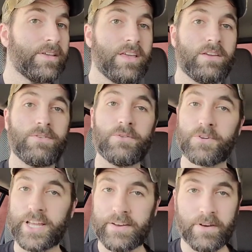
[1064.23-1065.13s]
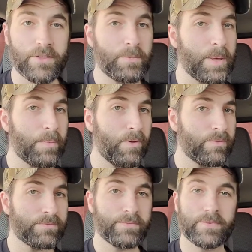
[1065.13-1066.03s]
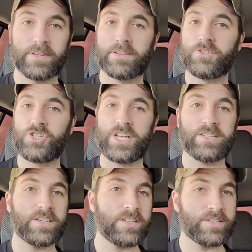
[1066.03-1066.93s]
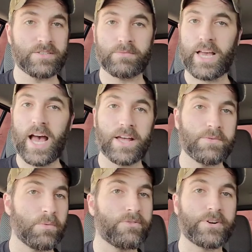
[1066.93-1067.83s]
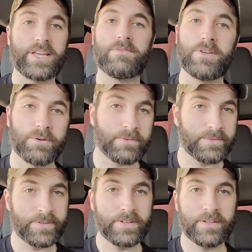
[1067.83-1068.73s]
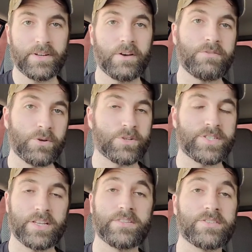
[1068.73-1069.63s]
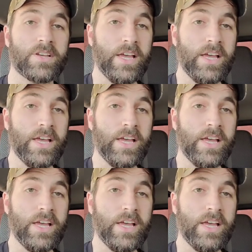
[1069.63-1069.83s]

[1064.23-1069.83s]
If you forgive other people, Jesus, God will forgive you of your sins.